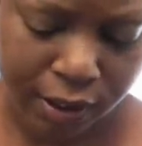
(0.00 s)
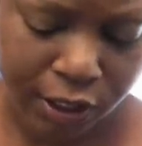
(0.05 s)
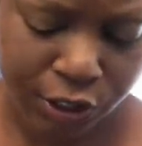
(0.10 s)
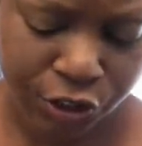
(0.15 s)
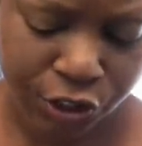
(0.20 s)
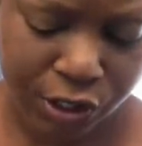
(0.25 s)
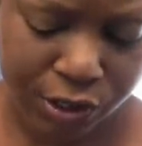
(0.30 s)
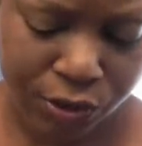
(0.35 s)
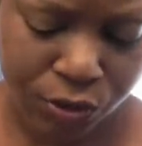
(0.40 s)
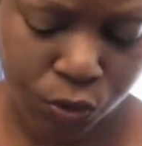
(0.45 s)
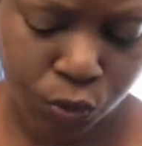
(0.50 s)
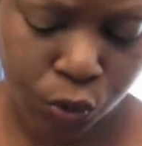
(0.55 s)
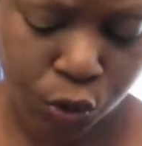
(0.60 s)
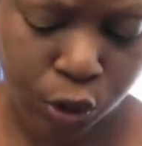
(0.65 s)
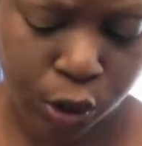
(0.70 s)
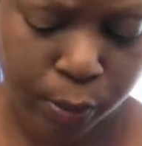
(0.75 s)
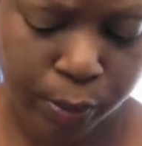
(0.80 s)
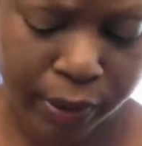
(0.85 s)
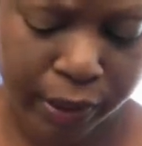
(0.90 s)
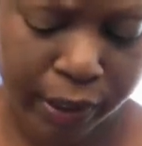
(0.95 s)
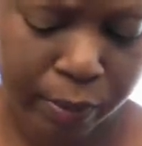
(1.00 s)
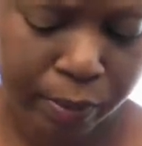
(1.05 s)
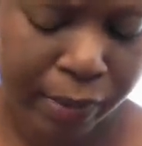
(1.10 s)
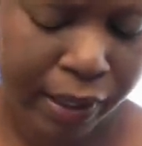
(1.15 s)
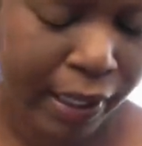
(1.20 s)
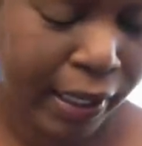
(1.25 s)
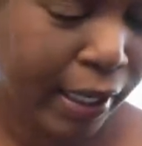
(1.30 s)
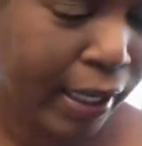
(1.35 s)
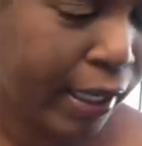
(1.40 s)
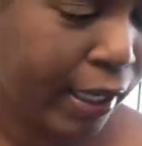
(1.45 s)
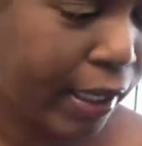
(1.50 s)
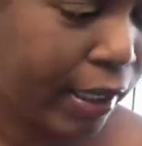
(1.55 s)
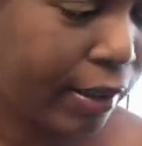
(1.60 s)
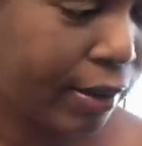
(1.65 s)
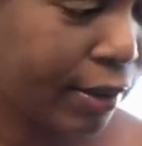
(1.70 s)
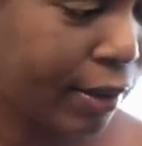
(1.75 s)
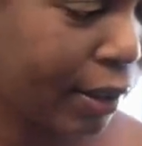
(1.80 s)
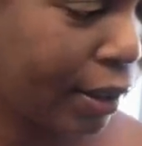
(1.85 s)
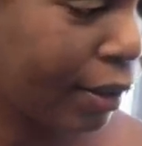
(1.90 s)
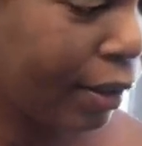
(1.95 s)
and just warm it in my
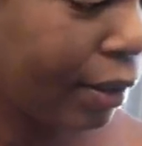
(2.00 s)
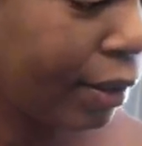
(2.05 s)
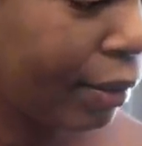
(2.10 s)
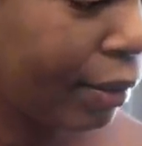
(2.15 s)
hands.